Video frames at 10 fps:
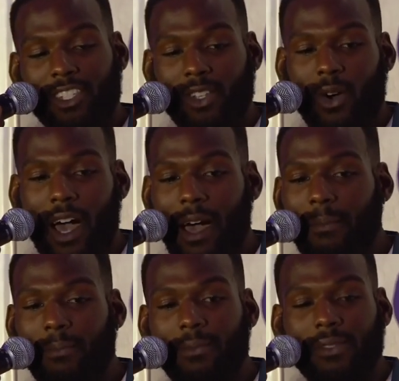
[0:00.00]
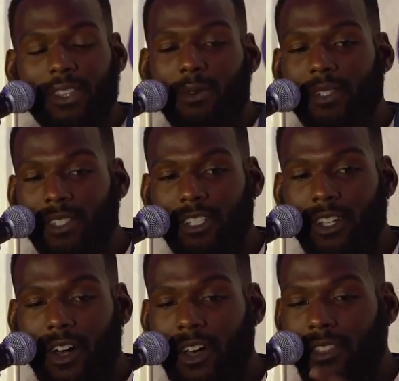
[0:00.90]
so there was such
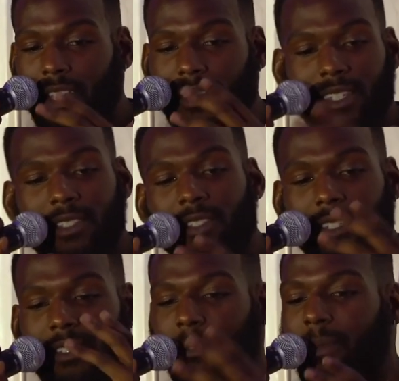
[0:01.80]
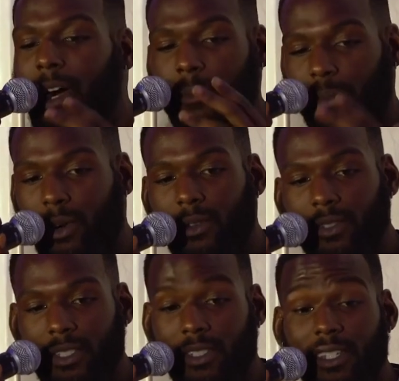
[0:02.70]
an authenticity to my
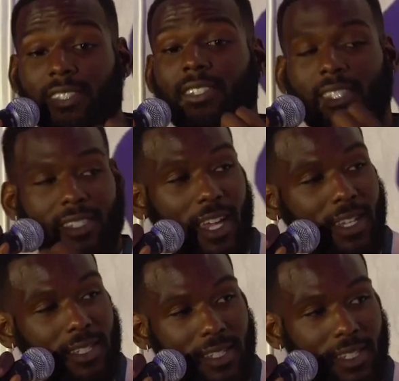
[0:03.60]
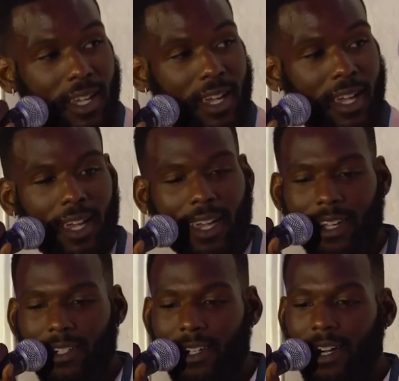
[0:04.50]
approach to success.
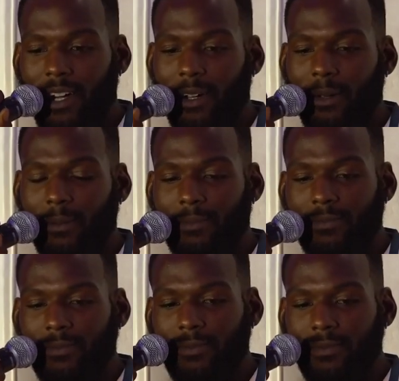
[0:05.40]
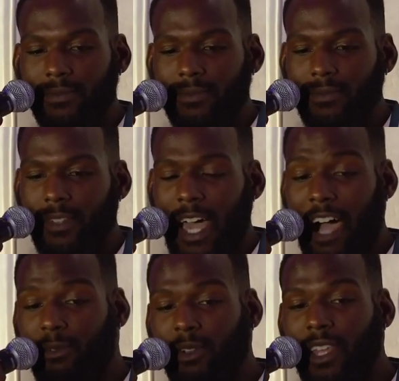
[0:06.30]
And
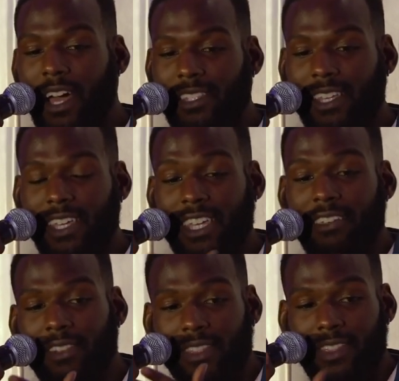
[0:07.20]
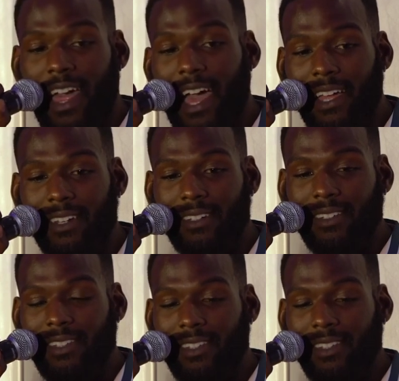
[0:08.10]
I realized that even that